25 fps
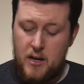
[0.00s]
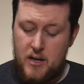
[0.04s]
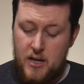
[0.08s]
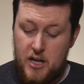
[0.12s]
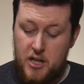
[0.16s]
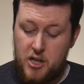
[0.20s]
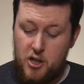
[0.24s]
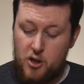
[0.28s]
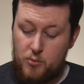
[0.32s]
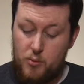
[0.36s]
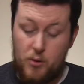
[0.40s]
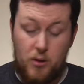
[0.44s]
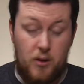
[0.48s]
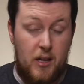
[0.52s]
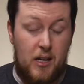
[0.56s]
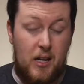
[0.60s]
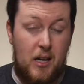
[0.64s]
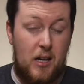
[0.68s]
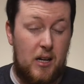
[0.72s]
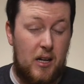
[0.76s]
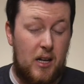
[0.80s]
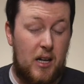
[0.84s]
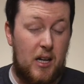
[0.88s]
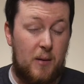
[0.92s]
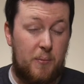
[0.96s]
And you're really
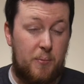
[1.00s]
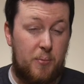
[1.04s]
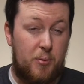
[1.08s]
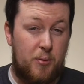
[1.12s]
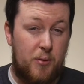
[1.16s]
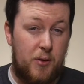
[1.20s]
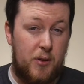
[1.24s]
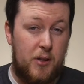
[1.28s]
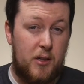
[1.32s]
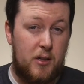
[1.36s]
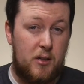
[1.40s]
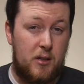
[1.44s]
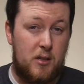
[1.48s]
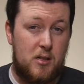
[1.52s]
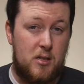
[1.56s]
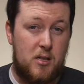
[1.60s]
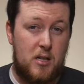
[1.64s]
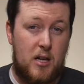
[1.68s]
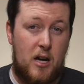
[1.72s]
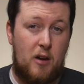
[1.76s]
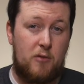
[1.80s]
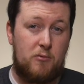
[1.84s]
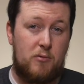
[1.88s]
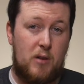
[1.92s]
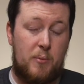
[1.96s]
going to get a pretty good
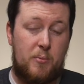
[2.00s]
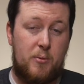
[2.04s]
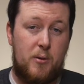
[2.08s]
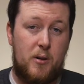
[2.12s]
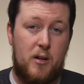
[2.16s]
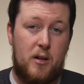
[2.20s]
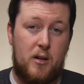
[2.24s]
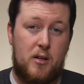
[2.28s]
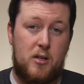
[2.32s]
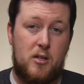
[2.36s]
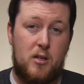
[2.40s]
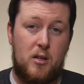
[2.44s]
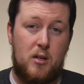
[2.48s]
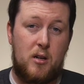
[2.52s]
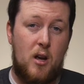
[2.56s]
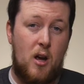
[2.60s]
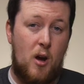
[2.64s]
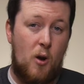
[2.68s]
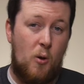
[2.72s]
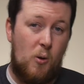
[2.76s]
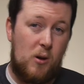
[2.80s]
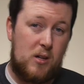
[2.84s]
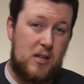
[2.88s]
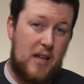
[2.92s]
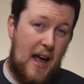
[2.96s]
sound reproduction
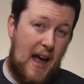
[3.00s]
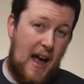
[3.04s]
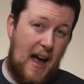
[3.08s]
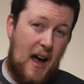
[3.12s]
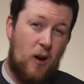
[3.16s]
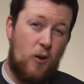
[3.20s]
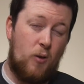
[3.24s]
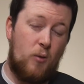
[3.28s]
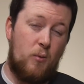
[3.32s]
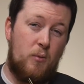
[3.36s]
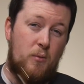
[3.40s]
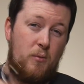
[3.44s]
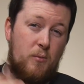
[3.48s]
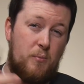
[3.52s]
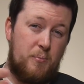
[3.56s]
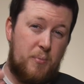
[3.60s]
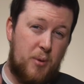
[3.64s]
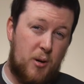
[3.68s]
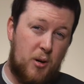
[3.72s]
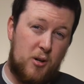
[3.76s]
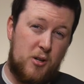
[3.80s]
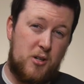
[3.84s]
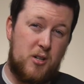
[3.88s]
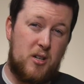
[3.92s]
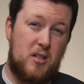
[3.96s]
without
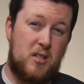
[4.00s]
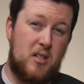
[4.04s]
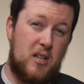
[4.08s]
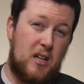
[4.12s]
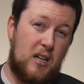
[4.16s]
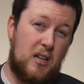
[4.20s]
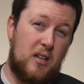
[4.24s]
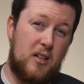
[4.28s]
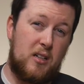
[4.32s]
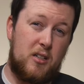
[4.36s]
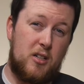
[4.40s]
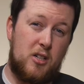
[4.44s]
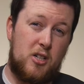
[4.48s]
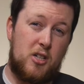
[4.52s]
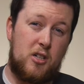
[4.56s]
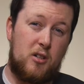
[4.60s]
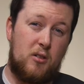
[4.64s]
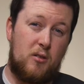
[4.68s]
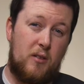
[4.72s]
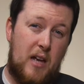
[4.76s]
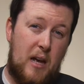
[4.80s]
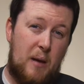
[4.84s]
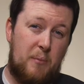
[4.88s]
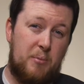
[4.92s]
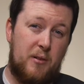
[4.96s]
purchasing an
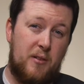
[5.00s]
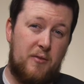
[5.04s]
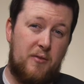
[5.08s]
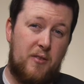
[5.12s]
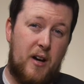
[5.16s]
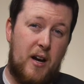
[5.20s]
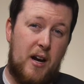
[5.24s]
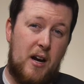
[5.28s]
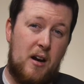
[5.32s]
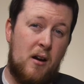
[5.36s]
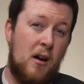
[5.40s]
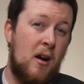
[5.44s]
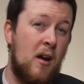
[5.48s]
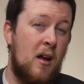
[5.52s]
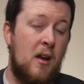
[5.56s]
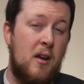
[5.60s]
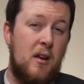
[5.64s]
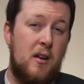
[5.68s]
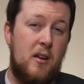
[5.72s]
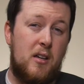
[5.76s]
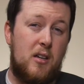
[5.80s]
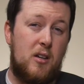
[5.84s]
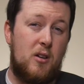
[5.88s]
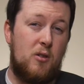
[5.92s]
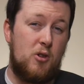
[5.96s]
additional amplifier
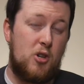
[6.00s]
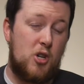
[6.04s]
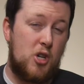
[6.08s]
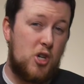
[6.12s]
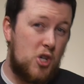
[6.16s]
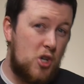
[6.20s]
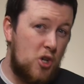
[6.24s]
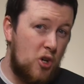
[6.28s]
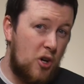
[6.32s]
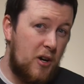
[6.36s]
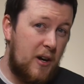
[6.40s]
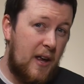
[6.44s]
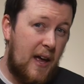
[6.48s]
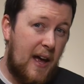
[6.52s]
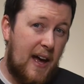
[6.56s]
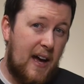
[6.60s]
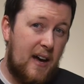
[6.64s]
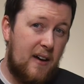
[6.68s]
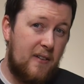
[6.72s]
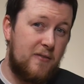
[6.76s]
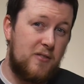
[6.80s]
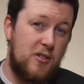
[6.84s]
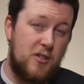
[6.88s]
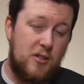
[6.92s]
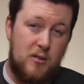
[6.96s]
you should
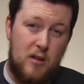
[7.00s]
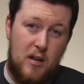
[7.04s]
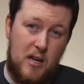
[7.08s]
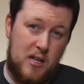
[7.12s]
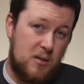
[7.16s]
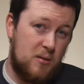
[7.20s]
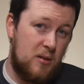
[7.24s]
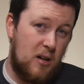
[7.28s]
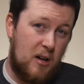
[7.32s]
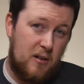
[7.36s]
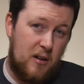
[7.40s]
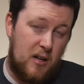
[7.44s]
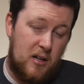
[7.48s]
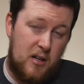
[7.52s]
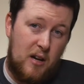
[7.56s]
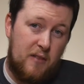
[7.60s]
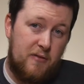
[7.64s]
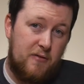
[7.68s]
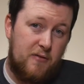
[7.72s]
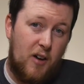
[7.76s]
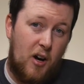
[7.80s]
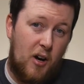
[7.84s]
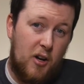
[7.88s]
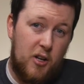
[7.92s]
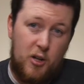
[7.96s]
have as not,
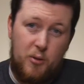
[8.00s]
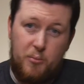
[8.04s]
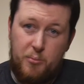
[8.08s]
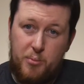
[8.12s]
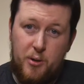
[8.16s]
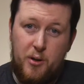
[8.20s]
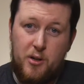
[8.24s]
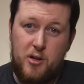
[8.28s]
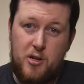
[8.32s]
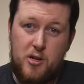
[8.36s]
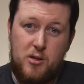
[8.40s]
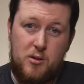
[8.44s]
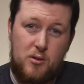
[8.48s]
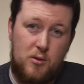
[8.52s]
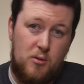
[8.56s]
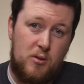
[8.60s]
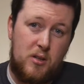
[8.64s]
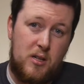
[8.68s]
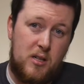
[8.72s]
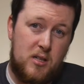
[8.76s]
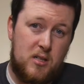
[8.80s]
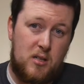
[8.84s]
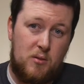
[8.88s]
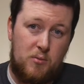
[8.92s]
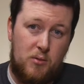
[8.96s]
enough volume pushed through
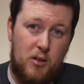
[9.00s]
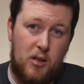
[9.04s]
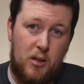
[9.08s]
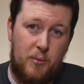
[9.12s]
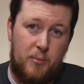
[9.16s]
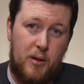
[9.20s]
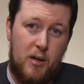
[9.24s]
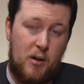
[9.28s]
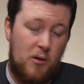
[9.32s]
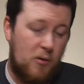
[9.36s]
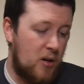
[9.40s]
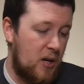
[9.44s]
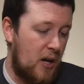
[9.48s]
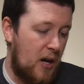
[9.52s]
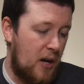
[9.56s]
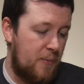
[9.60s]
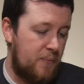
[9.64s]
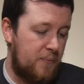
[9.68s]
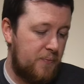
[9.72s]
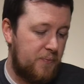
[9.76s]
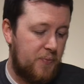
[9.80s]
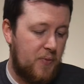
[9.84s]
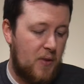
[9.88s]
these to really be okay.